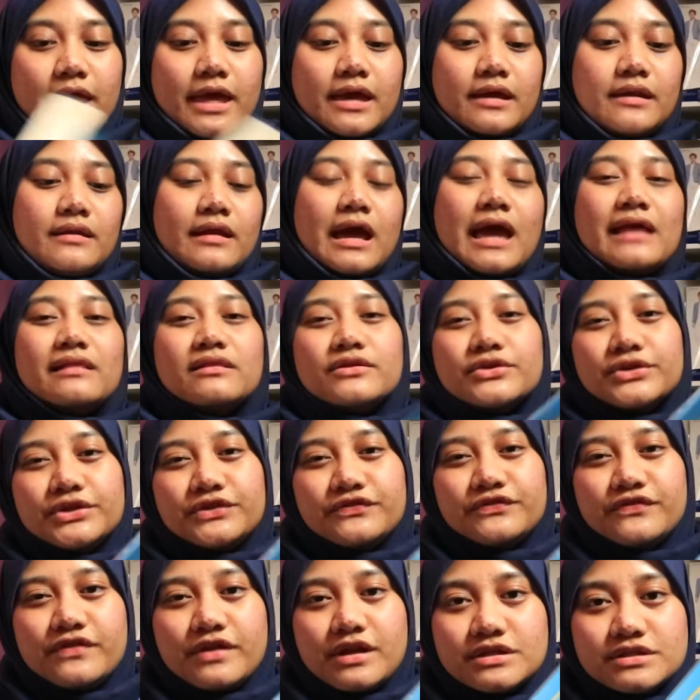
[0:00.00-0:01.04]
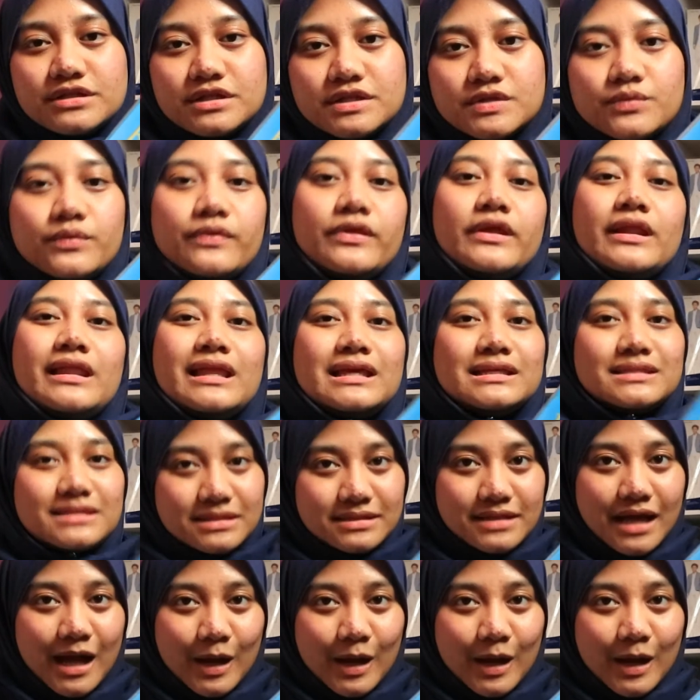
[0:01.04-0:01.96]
and I literally finished it within like 6